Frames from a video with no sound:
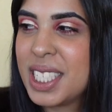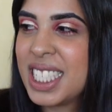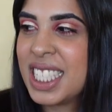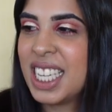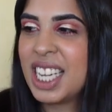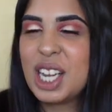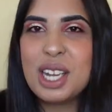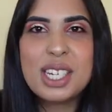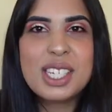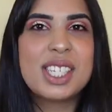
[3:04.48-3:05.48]

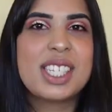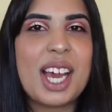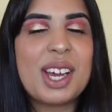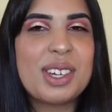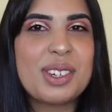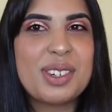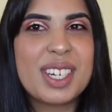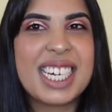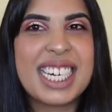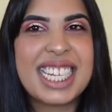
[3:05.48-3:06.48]

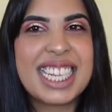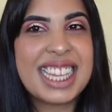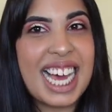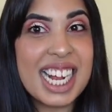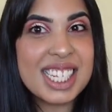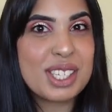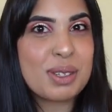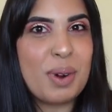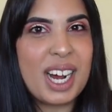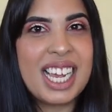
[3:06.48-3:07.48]
So
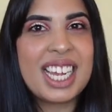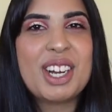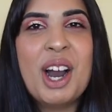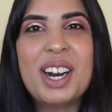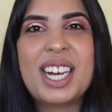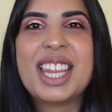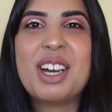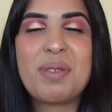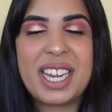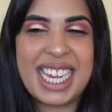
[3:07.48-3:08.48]
that's why I got
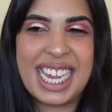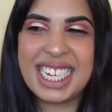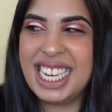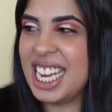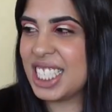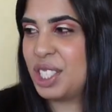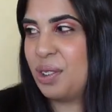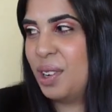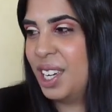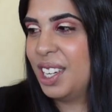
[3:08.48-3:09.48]
the weekend
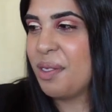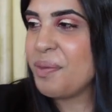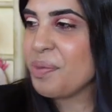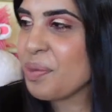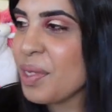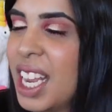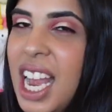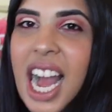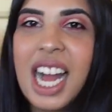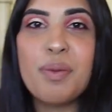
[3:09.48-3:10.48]
collection one.
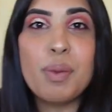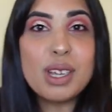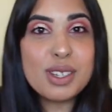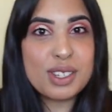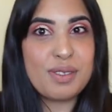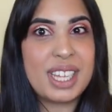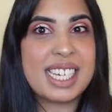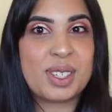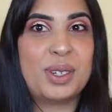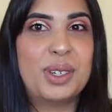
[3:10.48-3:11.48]
And most of
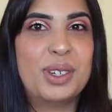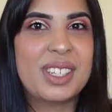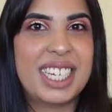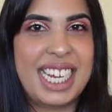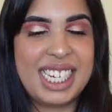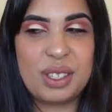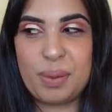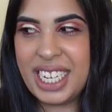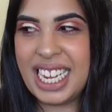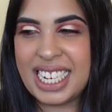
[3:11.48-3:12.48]
this haul
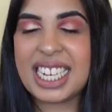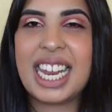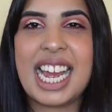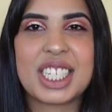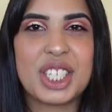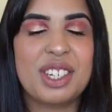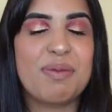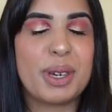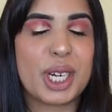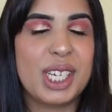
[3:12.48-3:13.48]
is weekend
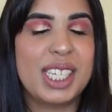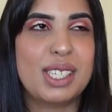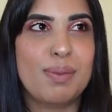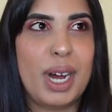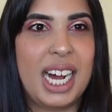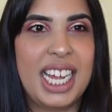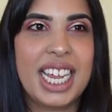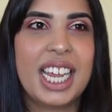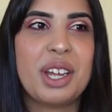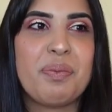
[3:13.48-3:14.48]
collection because
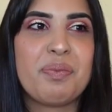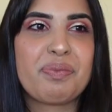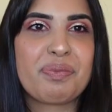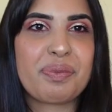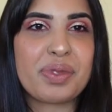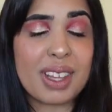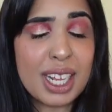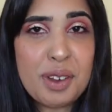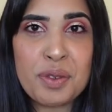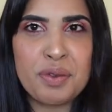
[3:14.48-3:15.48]
my
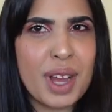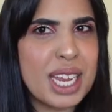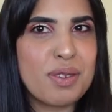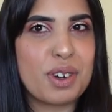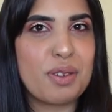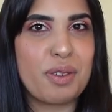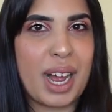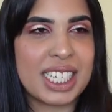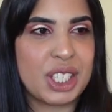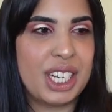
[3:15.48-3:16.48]
favourite
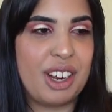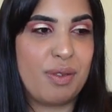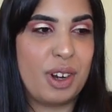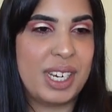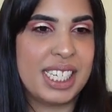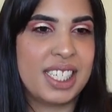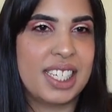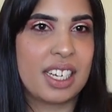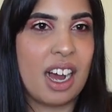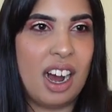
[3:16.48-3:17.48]
fashion
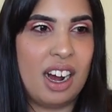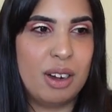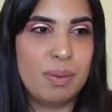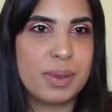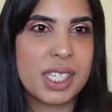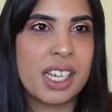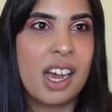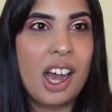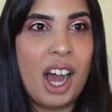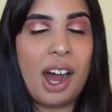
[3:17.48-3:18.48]
influencer, Calms.
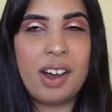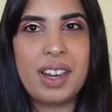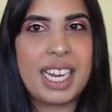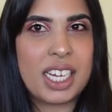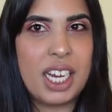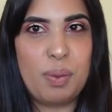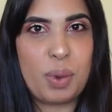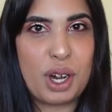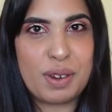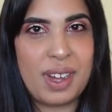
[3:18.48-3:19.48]
I'll link her
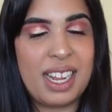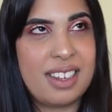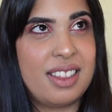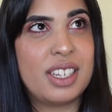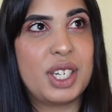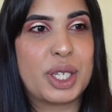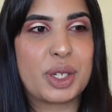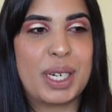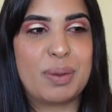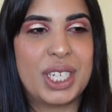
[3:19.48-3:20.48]
profile in the
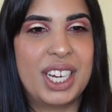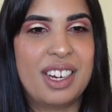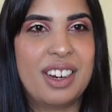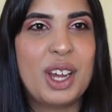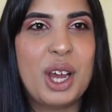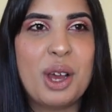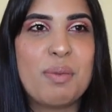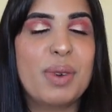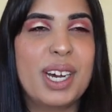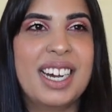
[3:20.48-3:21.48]
description.
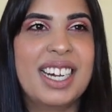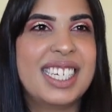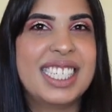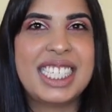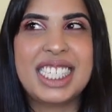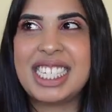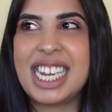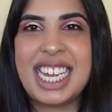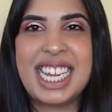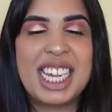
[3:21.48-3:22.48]
But
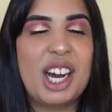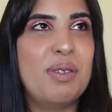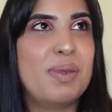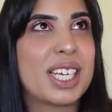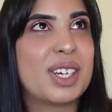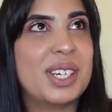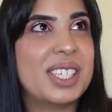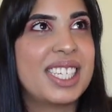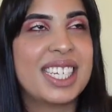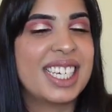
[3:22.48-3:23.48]
she, oh my
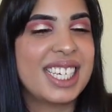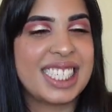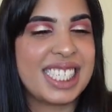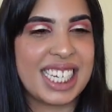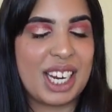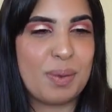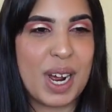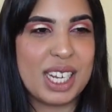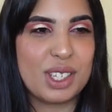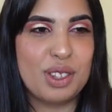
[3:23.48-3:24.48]
god, she
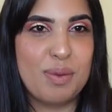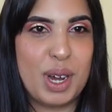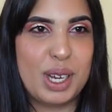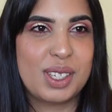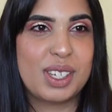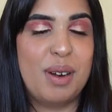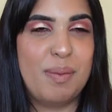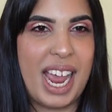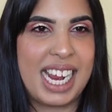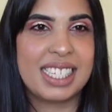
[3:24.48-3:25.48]
wears the most
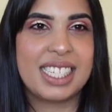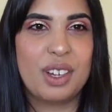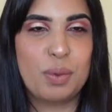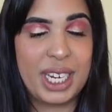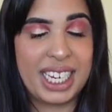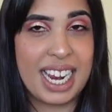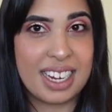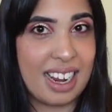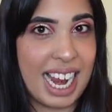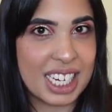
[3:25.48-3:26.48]
amazing
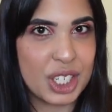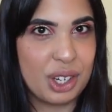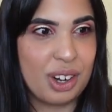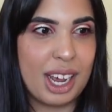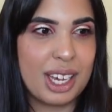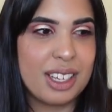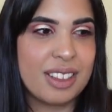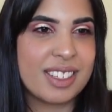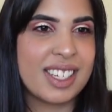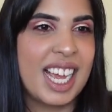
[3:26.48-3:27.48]
weekend collection
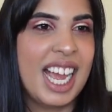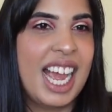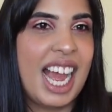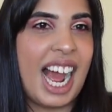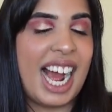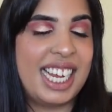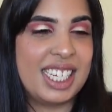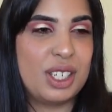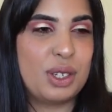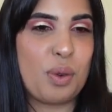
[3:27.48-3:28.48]
clothes
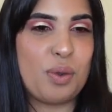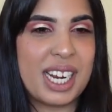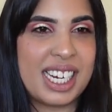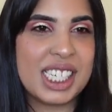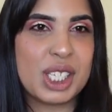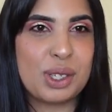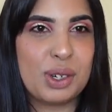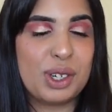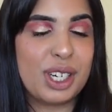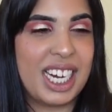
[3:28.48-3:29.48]
and when I
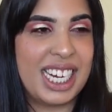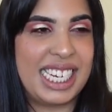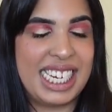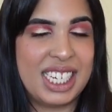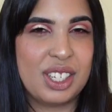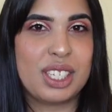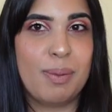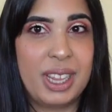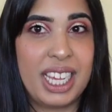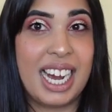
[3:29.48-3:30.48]
saw her in
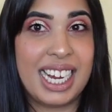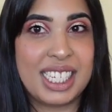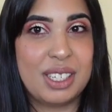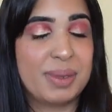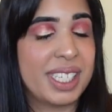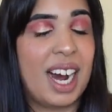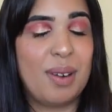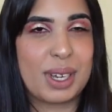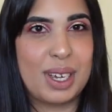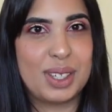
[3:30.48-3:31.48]
some of the items that
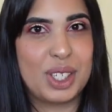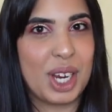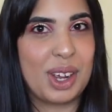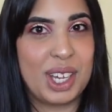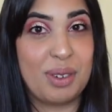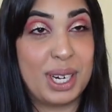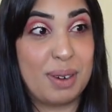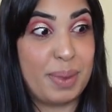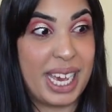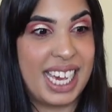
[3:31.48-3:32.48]
I'm going to show you in
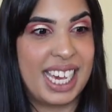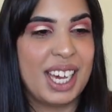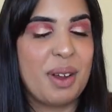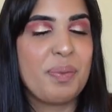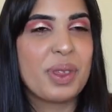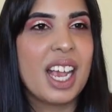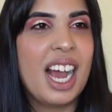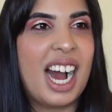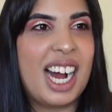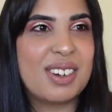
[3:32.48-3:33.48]
a bit
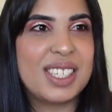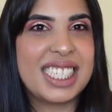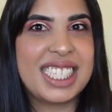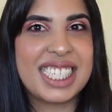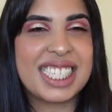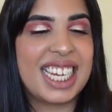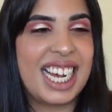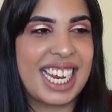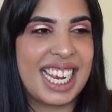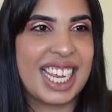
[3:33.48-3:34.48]
I was just
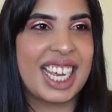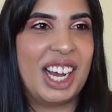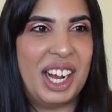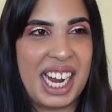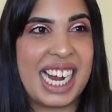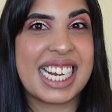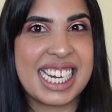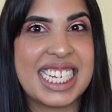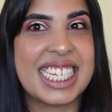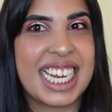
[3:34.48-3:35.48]
like I
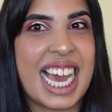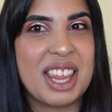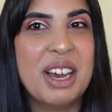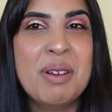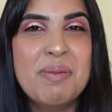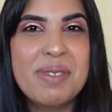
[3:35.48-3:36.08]
need to get them.